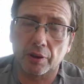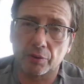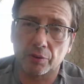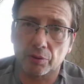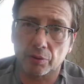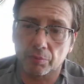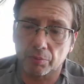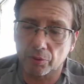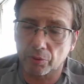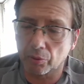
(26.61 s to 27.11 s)

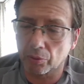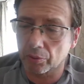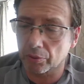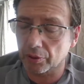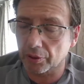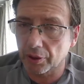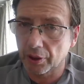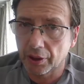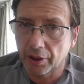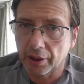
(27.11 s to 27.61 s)
some
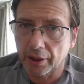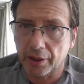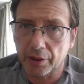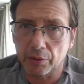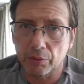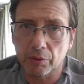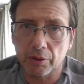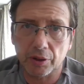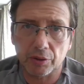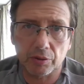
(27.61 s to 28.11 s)
core,
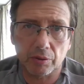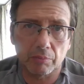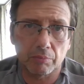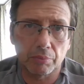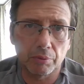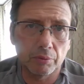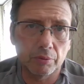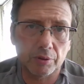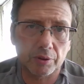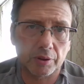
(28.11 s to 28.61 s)
you look at some
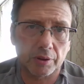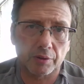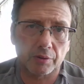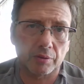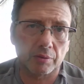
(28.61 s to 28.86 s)
books and